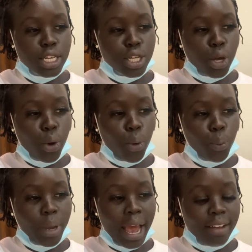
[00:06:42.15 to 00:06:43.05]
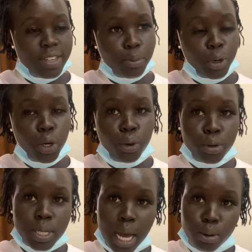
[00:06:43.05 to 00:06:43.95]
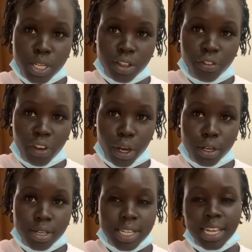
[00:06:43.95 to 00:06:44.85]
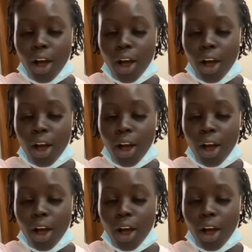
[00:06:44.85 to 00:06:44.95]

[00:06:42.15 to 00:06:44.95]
So we have someone who goes out to the vehicles.